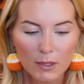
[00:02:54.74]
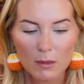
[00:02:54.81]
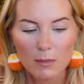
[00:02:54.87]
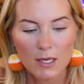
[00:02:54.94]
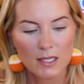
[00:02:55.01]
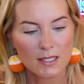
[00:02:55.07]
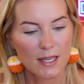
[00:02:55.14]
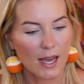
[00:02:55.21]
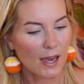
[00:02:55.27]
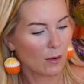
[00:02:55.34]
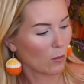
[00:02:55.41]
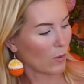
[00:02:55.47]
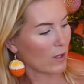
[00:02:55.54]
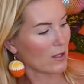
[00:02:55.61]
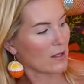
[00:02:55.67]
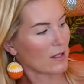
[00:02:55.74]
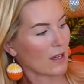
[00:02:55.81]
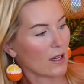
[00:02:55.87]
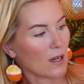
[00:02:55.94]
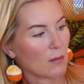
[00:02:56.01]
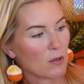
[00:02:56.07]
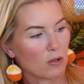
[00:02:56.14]
going to mix that with
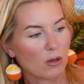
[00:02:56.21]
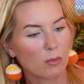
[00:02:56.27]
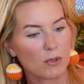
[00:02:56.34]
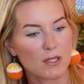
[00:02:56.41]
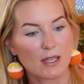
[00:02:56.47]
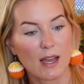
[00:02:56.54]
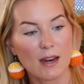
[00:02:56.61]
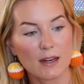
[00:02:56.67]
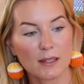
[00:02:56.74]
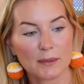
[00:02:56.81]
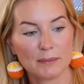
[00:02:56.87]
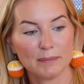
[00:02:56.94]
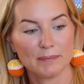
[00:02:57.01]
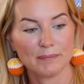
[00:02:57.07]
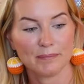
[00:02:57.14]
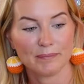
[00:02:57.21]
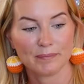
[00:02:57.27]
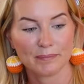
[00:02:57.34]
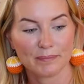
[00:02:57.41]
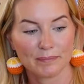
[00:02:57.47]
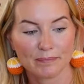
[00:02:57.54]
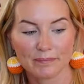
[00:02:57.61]
some triple sec,
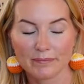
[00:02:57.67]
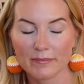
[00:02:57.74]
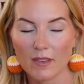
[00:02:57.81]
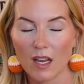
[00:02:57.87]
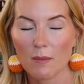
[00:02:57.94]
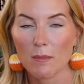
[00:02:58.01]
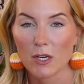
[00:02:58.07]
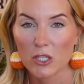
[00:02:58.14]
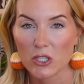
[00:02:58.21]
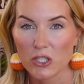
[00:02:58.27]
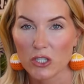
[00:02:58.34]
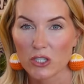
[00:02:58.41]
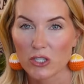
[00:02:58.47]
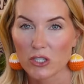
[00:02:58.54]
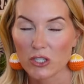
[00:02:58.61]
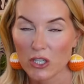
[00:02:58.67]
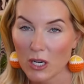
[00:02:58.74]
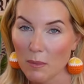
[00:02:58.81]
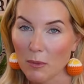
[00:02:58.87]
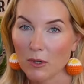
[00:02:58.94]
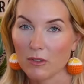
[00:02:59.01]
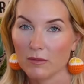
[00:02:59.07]
much
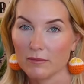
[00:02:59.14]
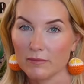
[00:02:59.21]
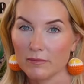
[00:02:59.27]
cheaper